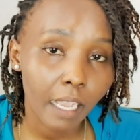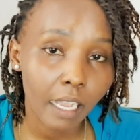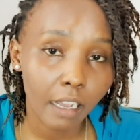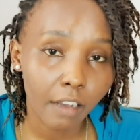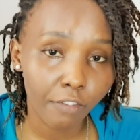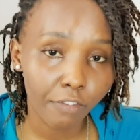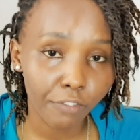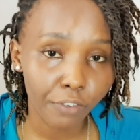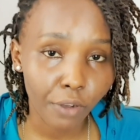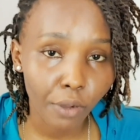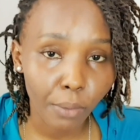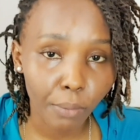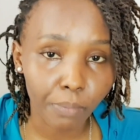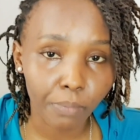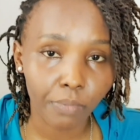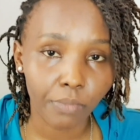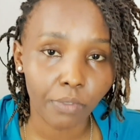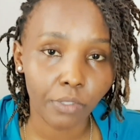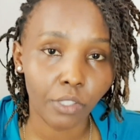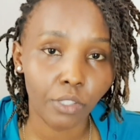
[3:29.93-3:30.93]
form
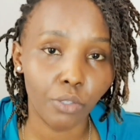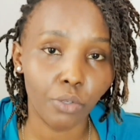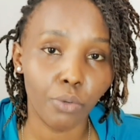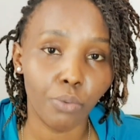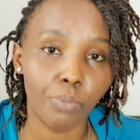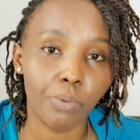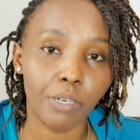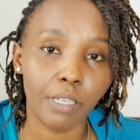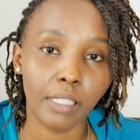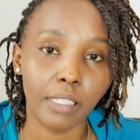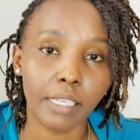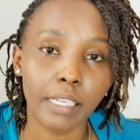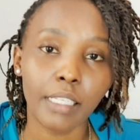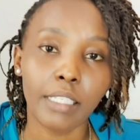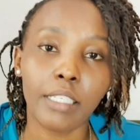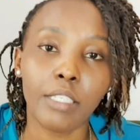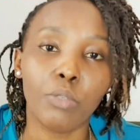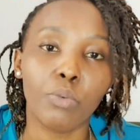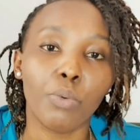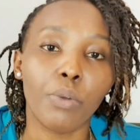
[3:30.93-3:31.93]
to
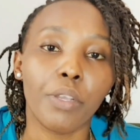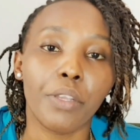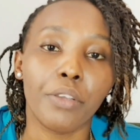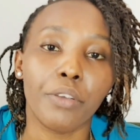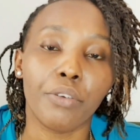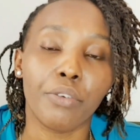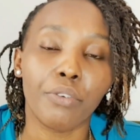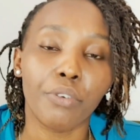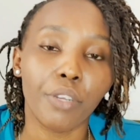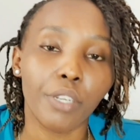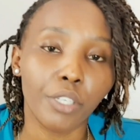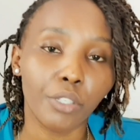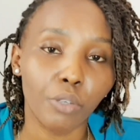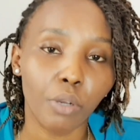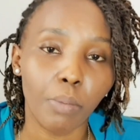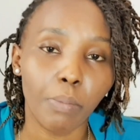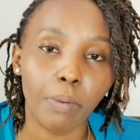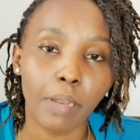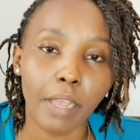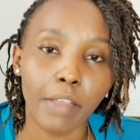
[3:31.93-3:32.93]
present it while you're going to
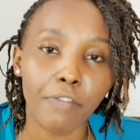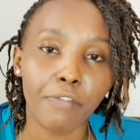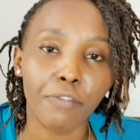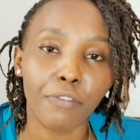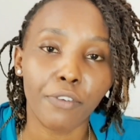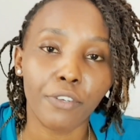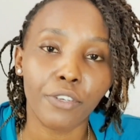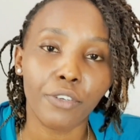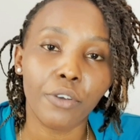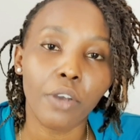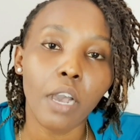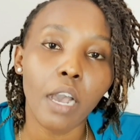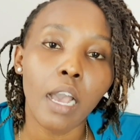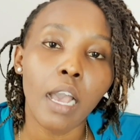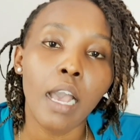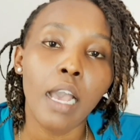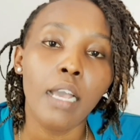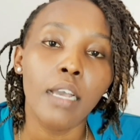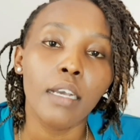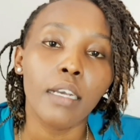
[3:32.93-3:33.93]
apply for your
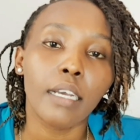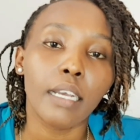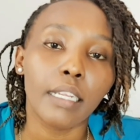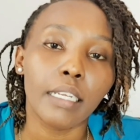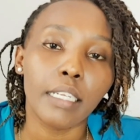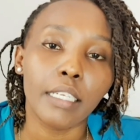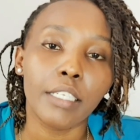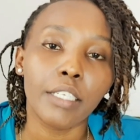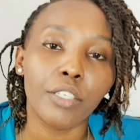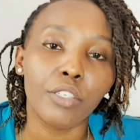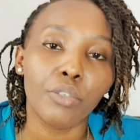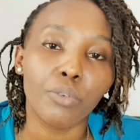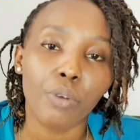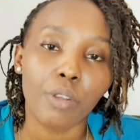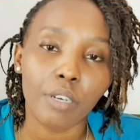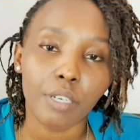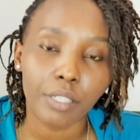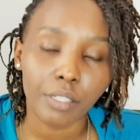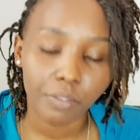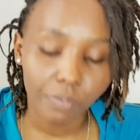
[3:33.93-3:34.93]
Canadian
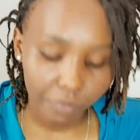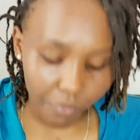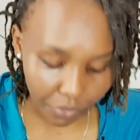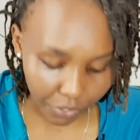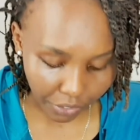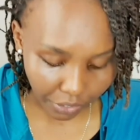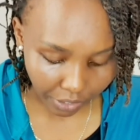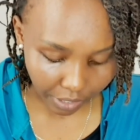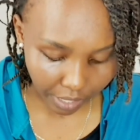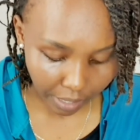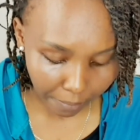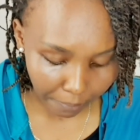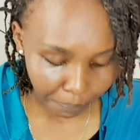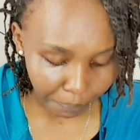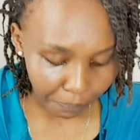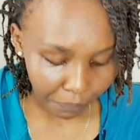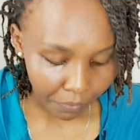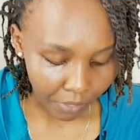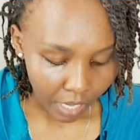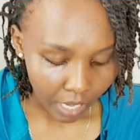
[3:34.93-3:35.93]
tourist visa.
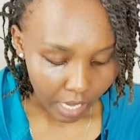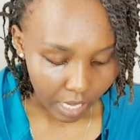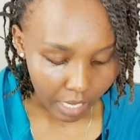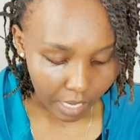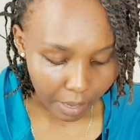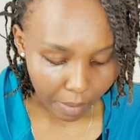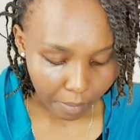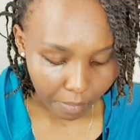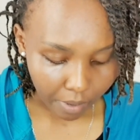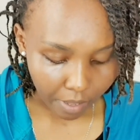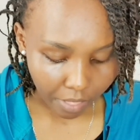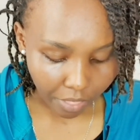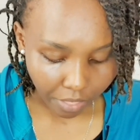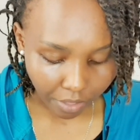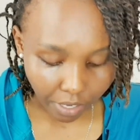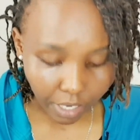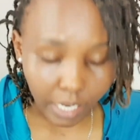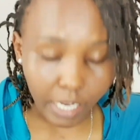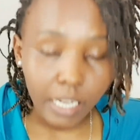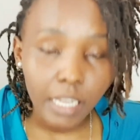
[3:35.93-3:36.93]
Number
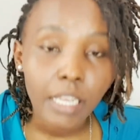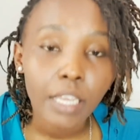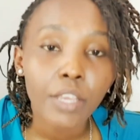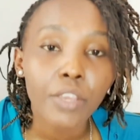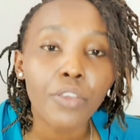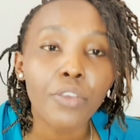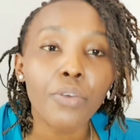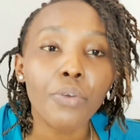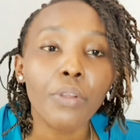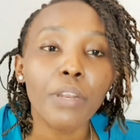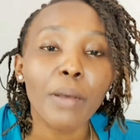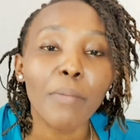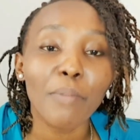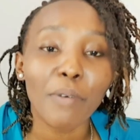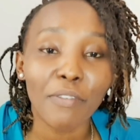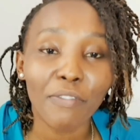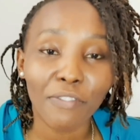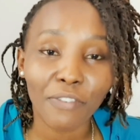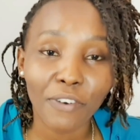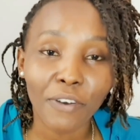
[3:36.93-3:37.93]

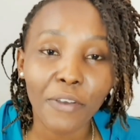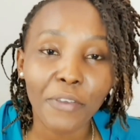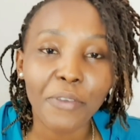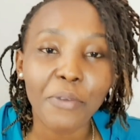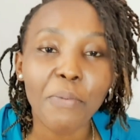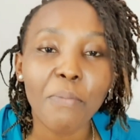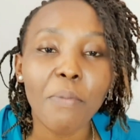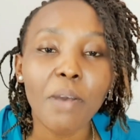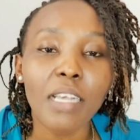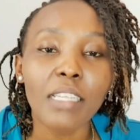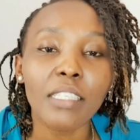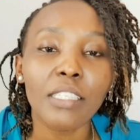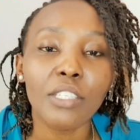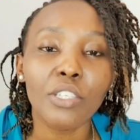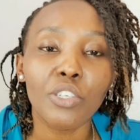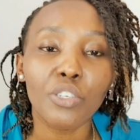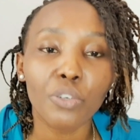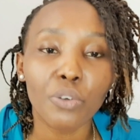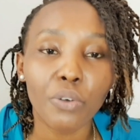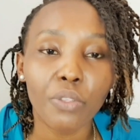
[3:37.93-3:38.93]
four, you
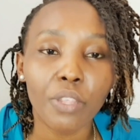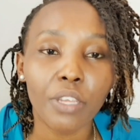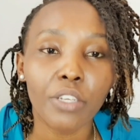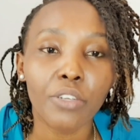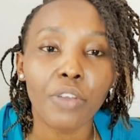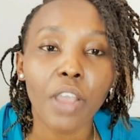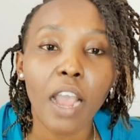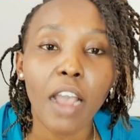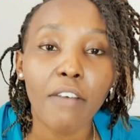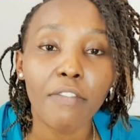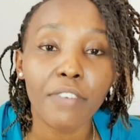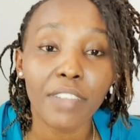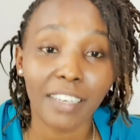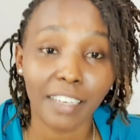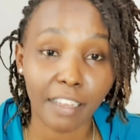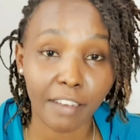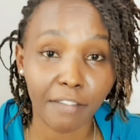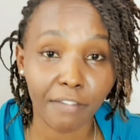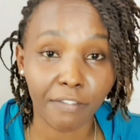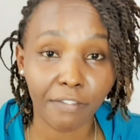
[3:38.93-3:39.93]
must show that you have
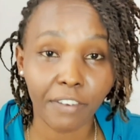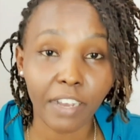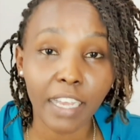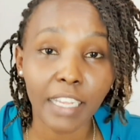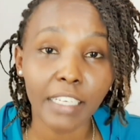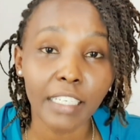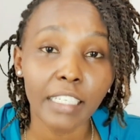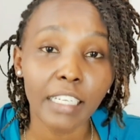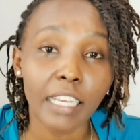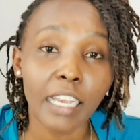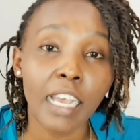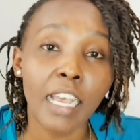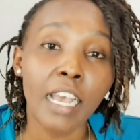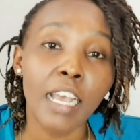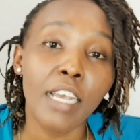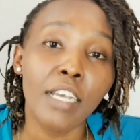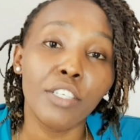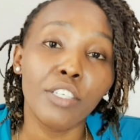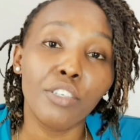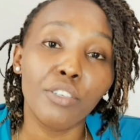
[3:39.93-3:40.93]
enough fund
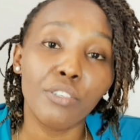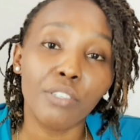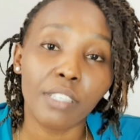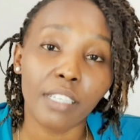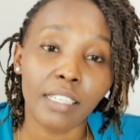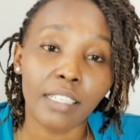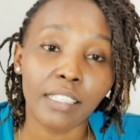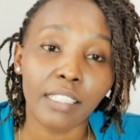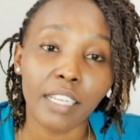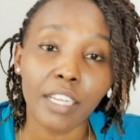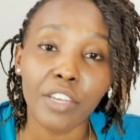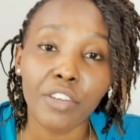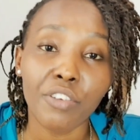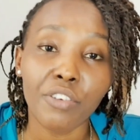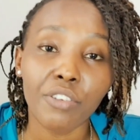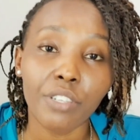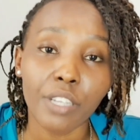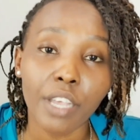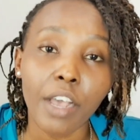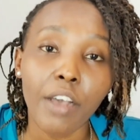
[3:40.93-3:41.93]
to sustain
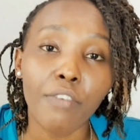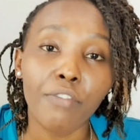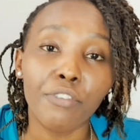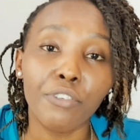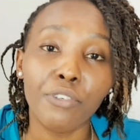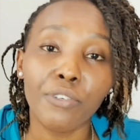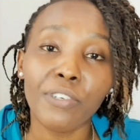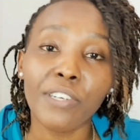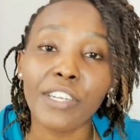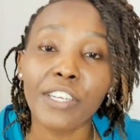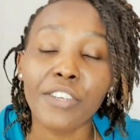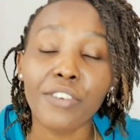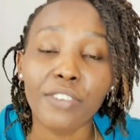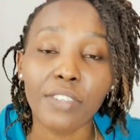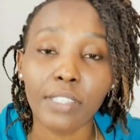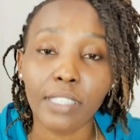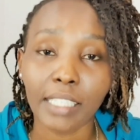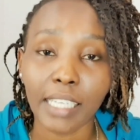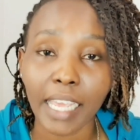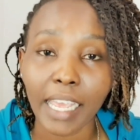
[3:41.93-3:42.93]
yourself during your
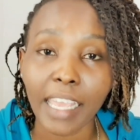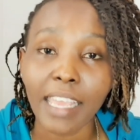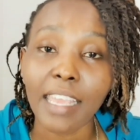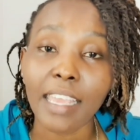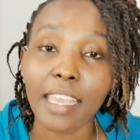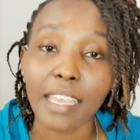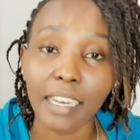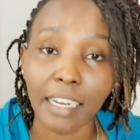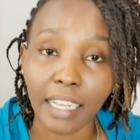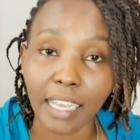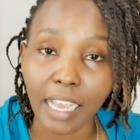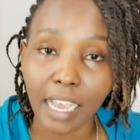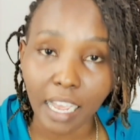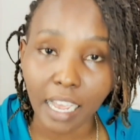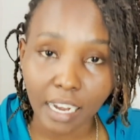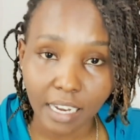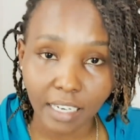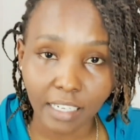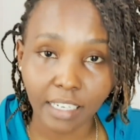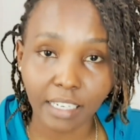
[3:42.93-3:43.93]
stay in
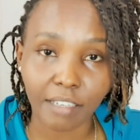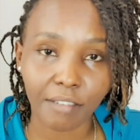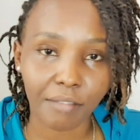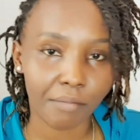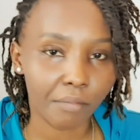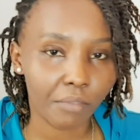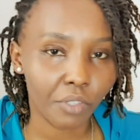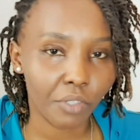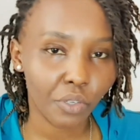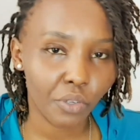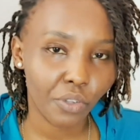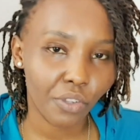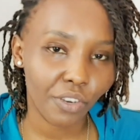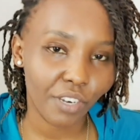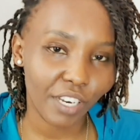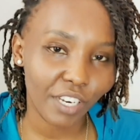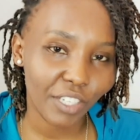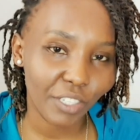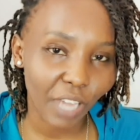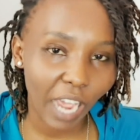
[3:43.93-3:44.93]
Canada. So you
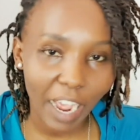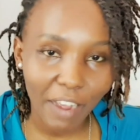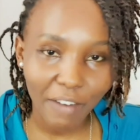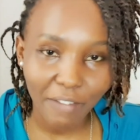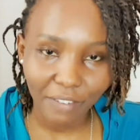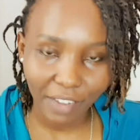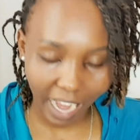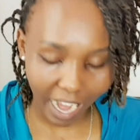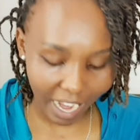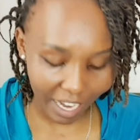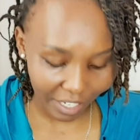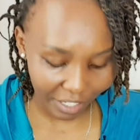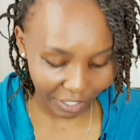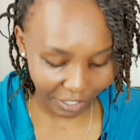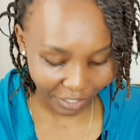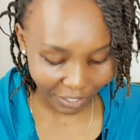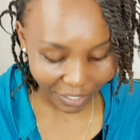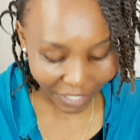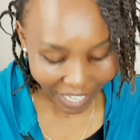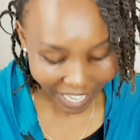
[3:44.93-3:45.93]
need to have cash.